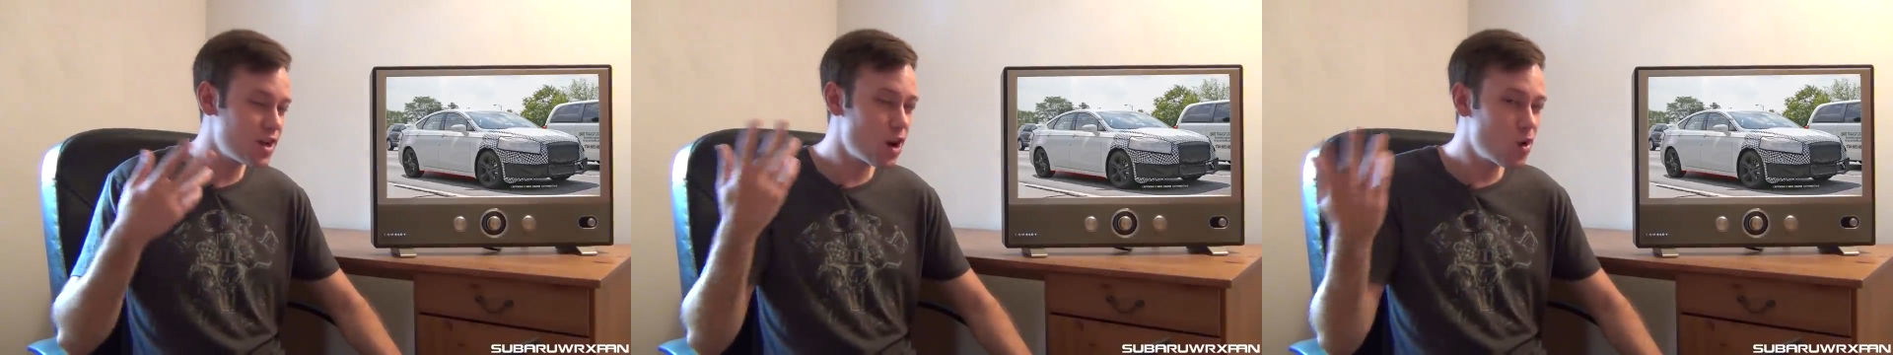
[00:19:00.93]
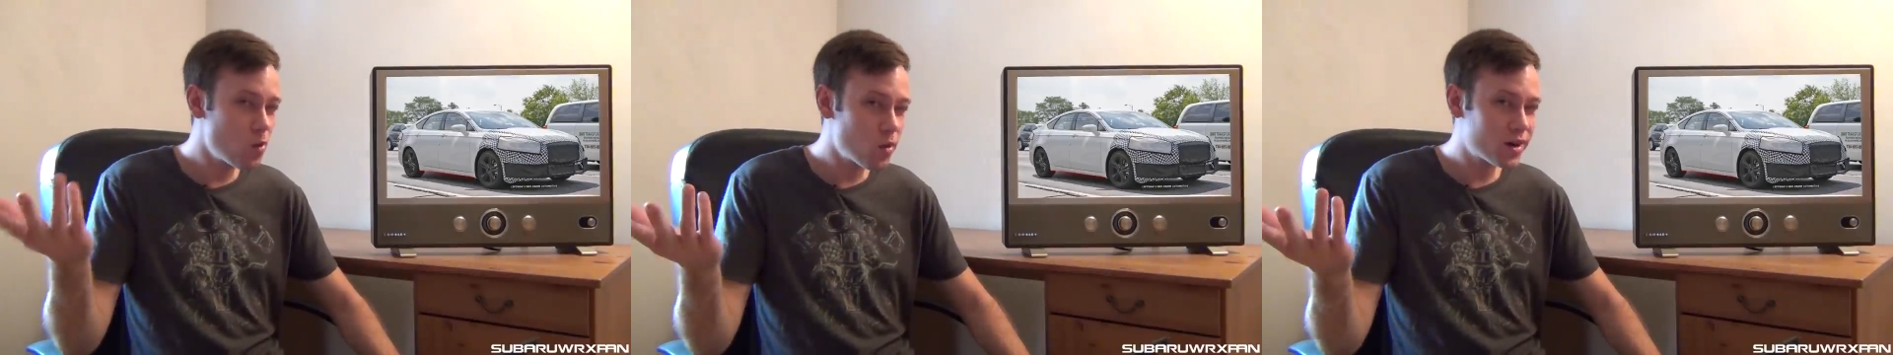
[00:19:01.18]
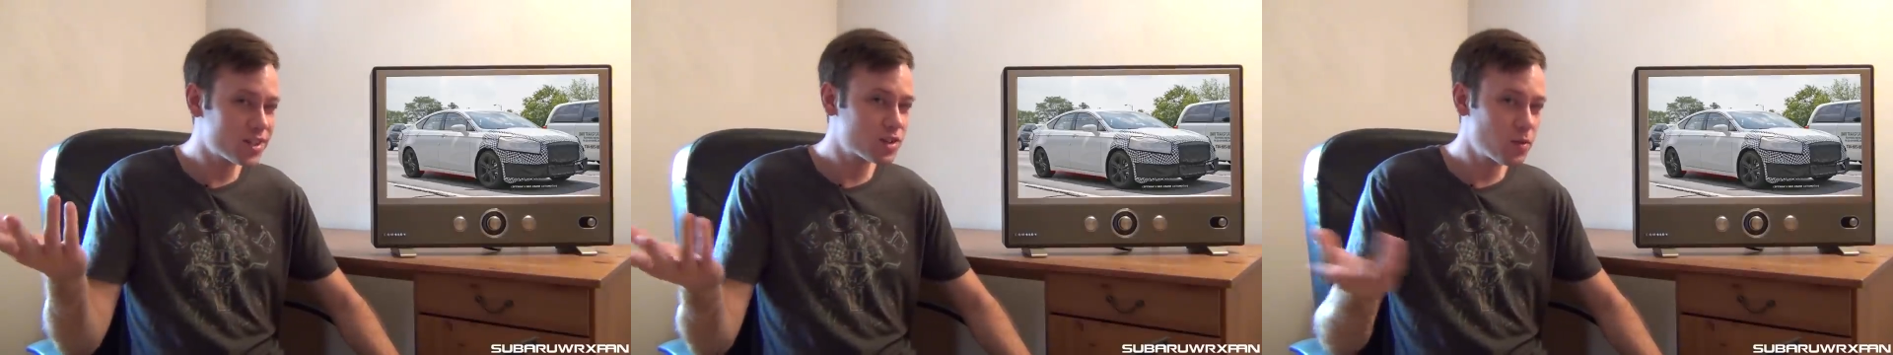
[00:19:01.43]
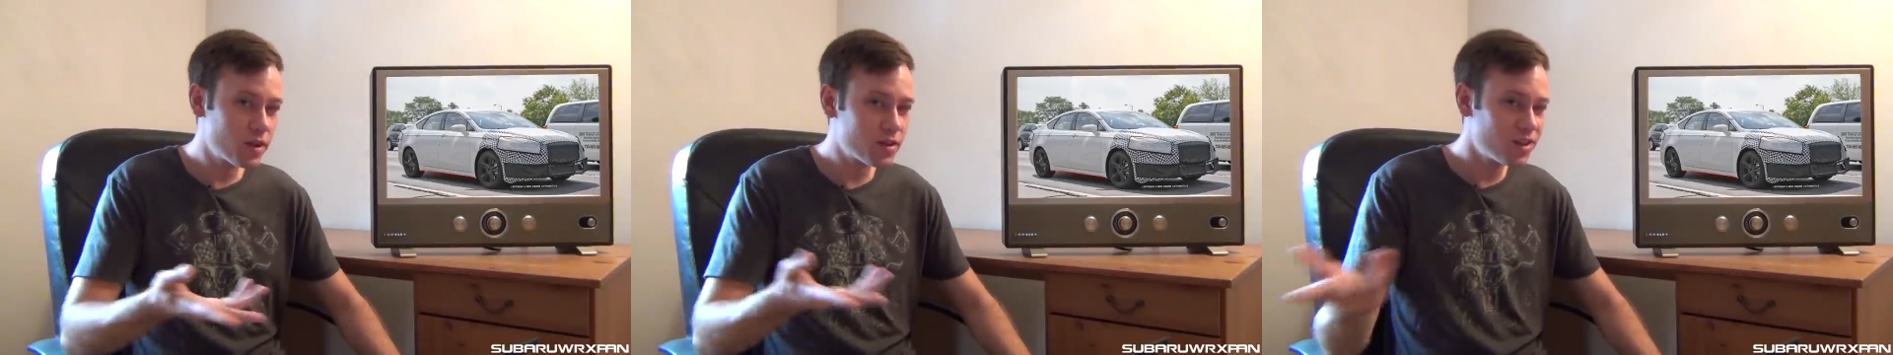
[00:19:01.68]
No word as
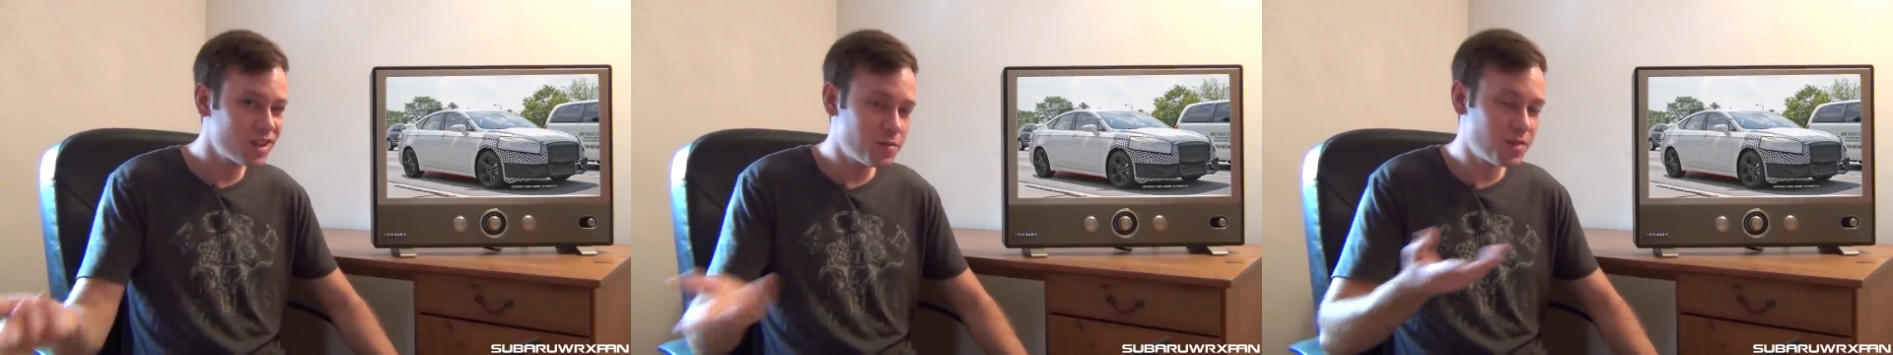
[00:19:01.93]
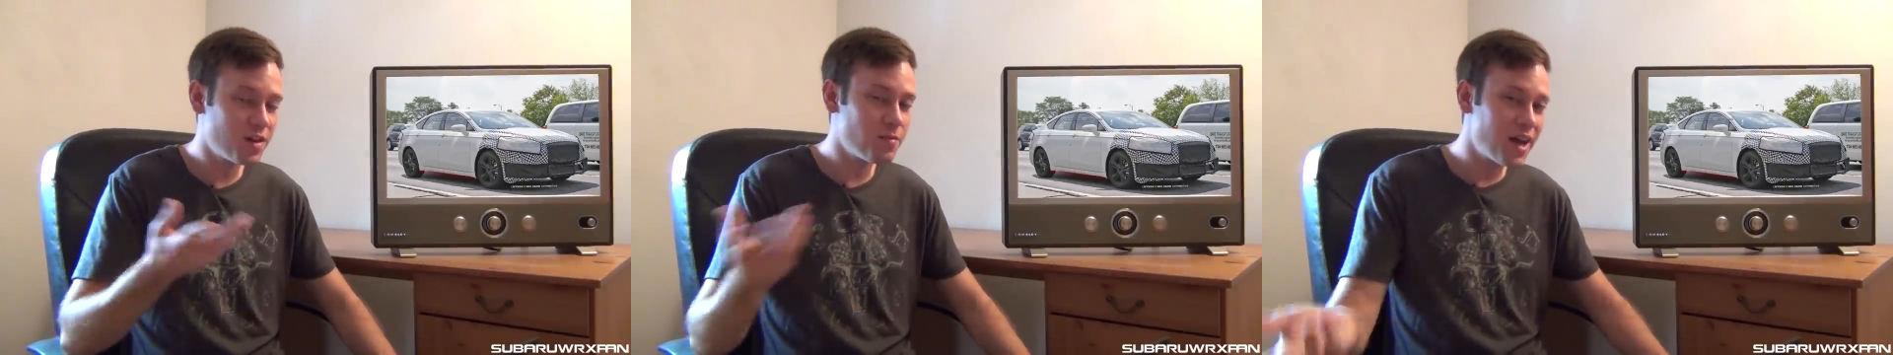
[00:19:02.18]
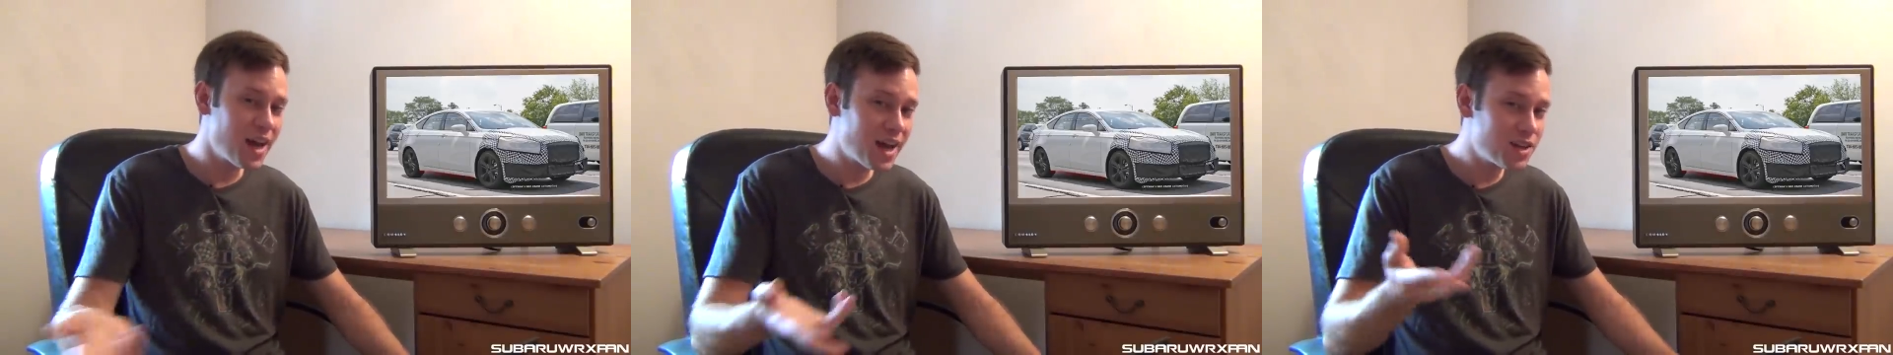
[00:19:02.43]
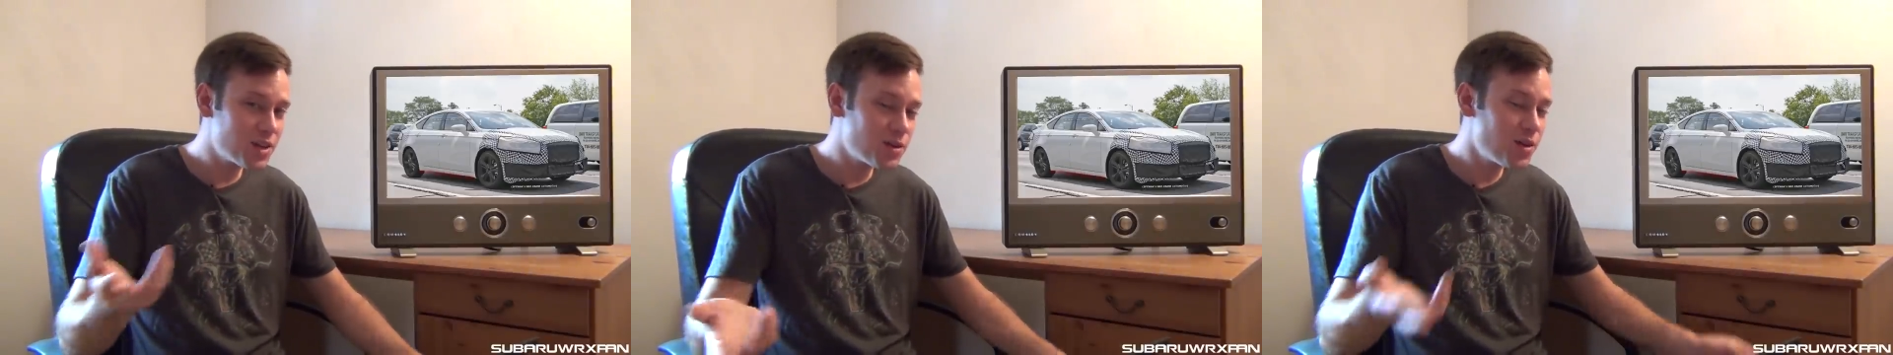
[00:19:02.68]
to whether or not there'll be a
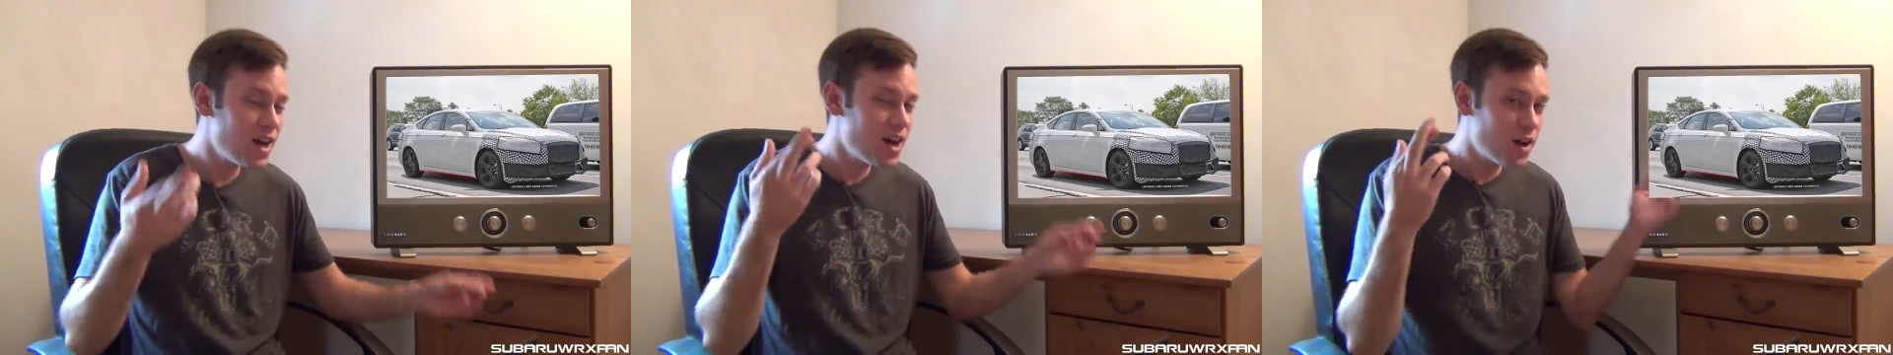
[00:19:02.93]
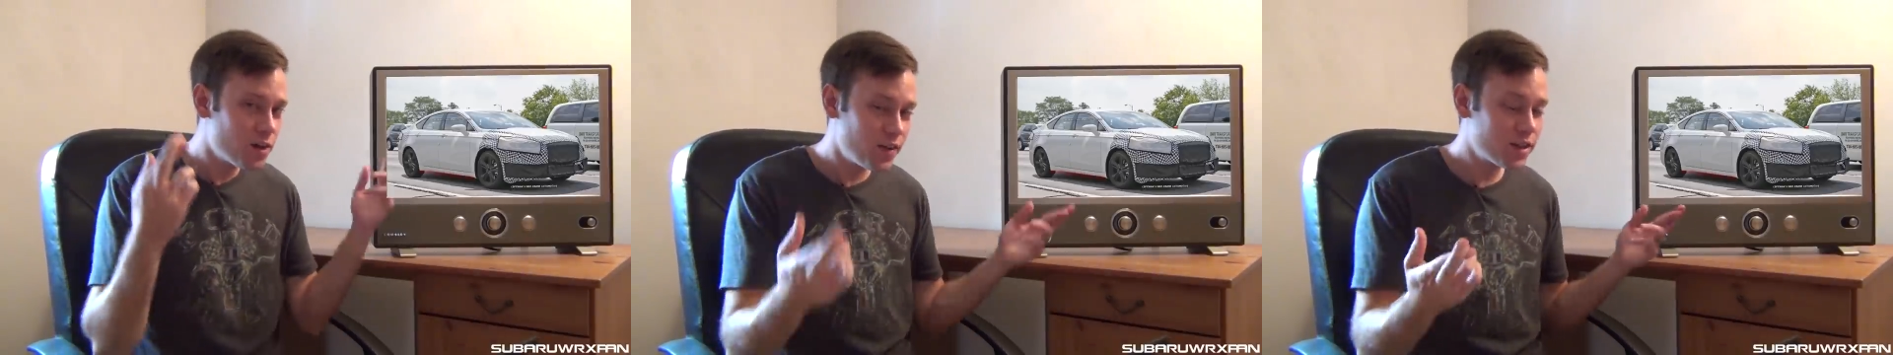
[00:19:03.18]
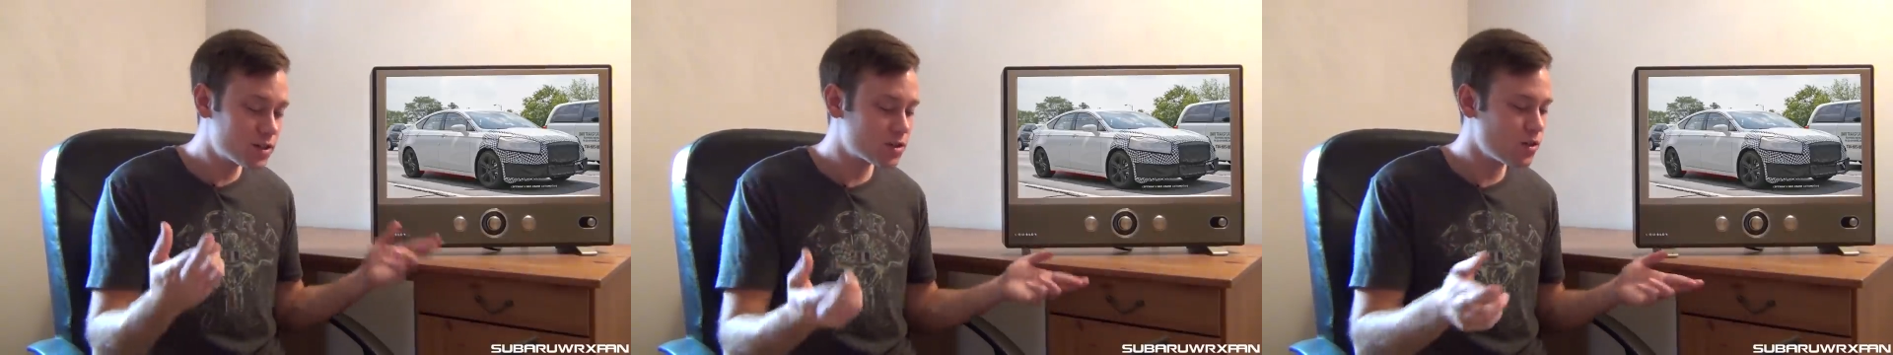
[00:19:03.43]
manual fingers